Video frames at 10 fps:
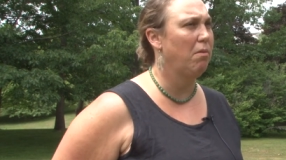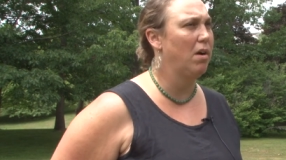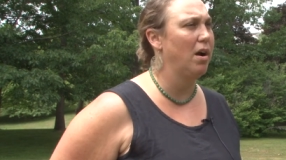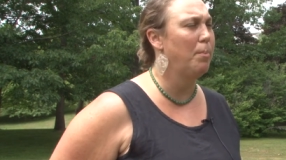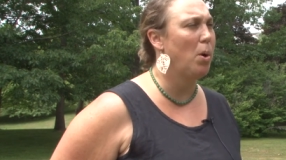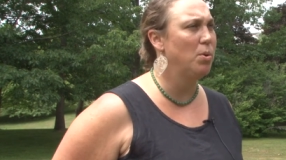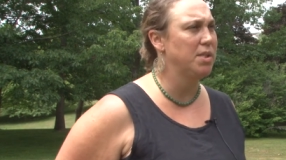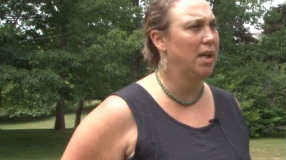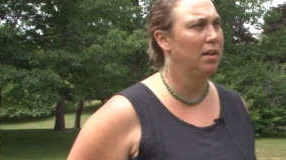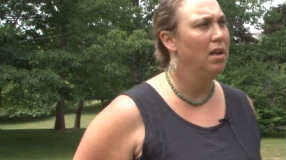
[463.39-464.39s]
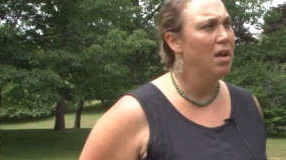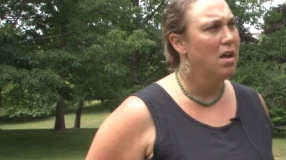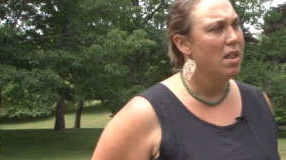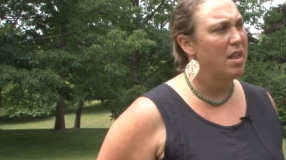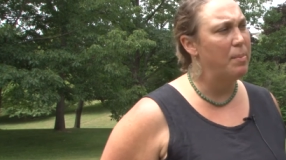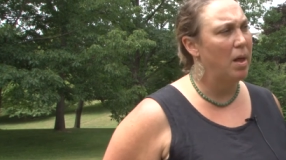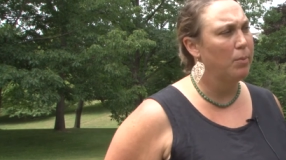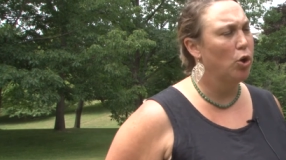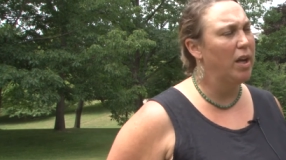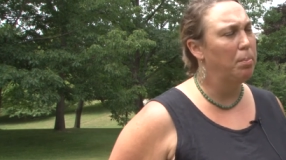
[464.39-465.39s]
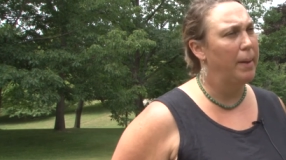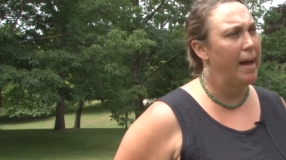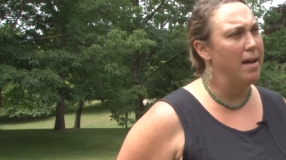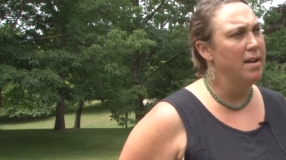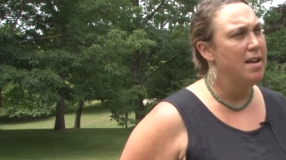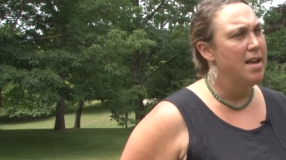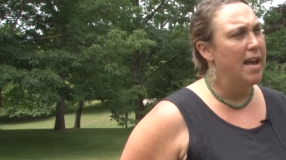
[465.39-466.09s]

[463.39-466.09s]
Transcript: were opposing the Plum Creek plan.